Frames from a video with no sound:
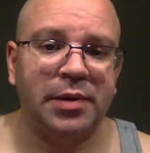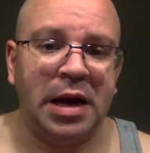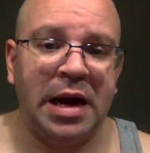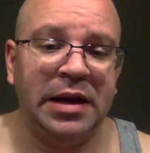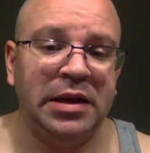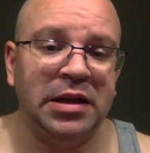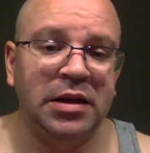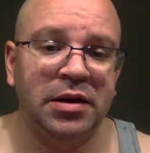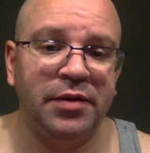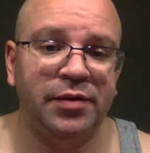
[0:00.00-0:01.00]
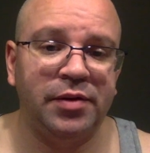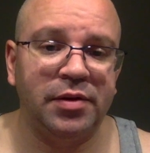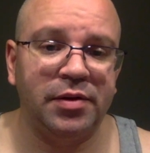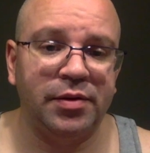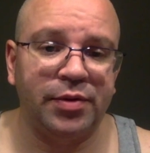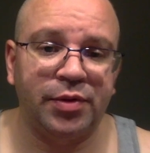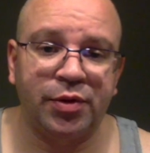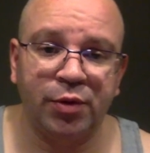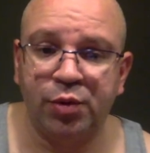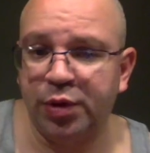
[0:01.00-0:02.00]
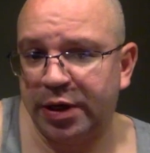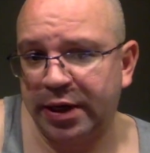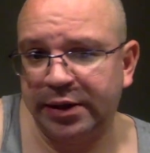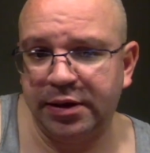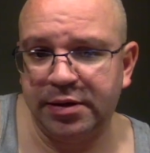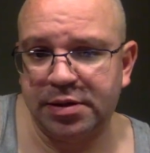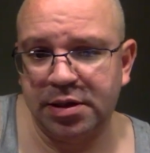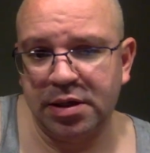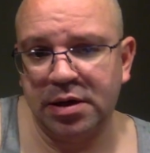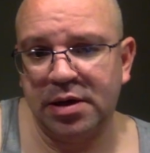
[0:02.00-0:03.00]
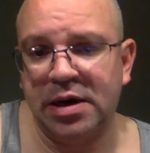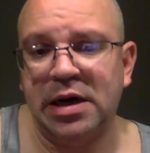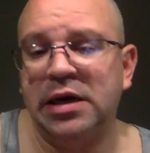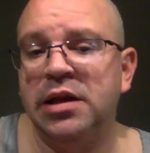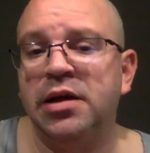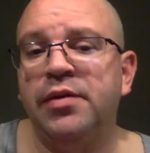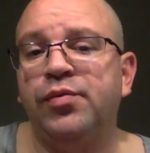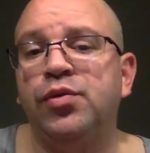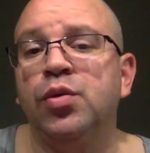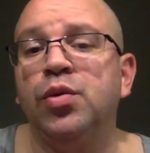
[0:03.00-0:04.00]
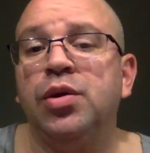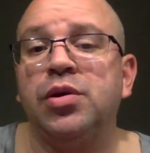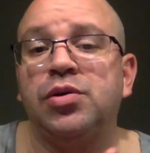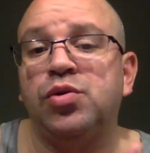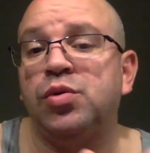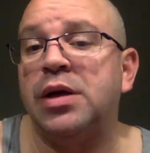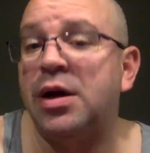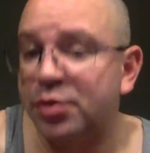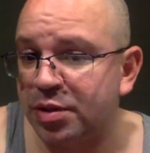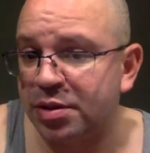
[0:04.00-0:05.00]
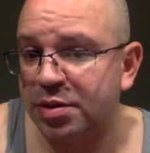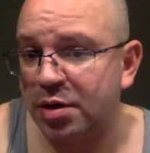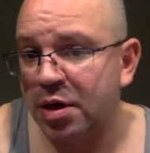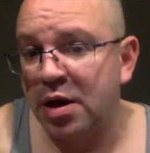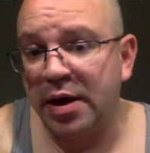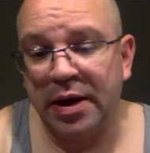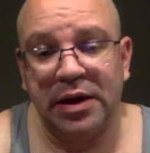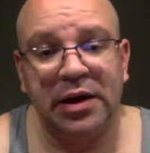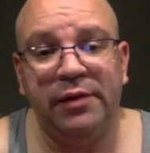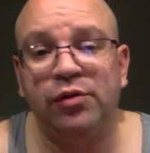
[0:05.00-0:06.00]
I lived through the 90s, I lived through the 2000s, I lived